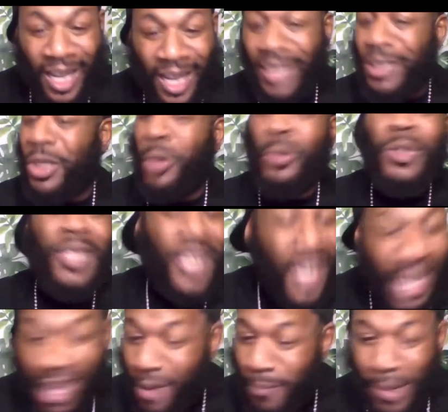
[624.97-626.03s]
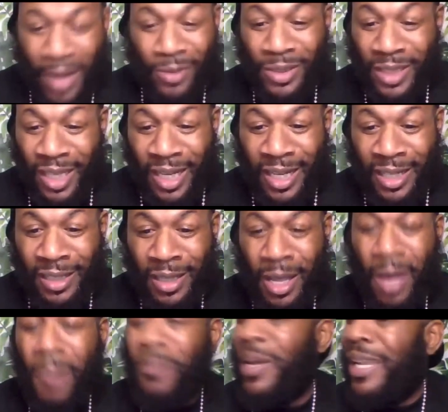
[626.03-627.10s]
Don't care about Don.
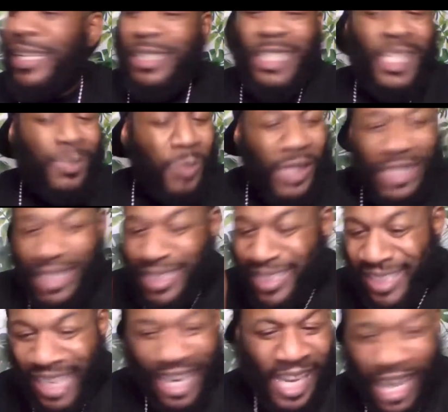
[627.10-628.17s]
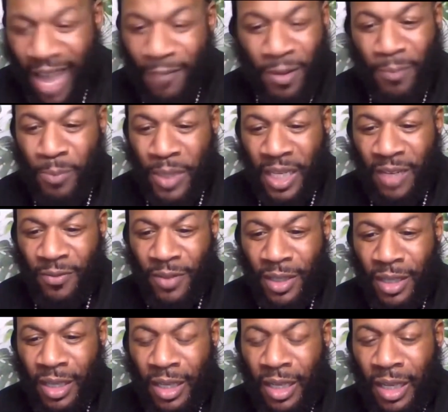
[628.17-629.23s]
But just because they have a beef,
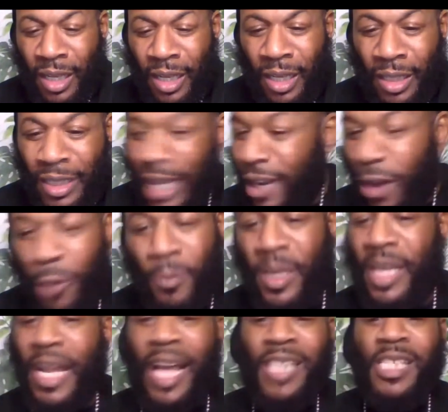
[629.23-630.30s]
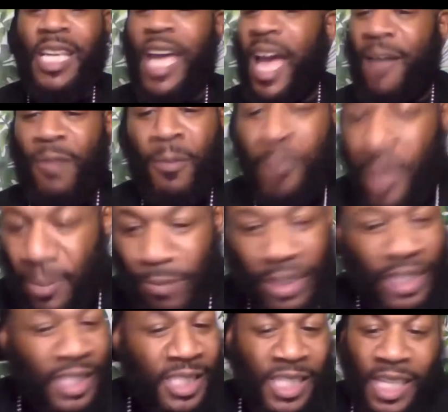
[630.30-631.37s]
that don't mean I should have a beef
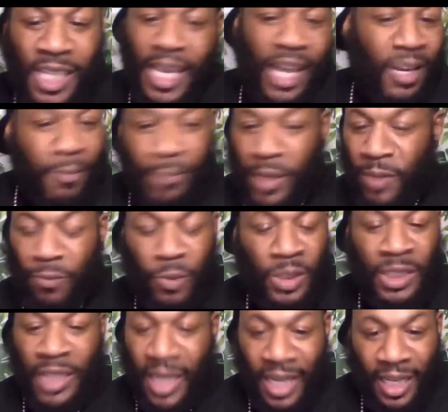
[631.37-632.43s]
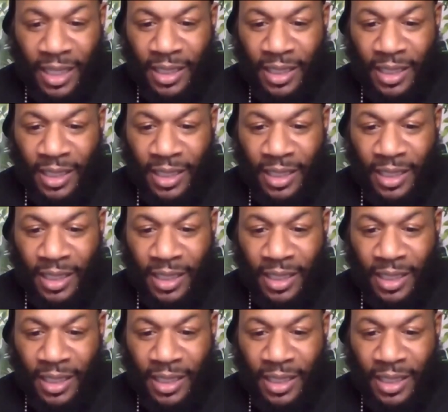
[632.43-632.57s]
because he got a beef with Don.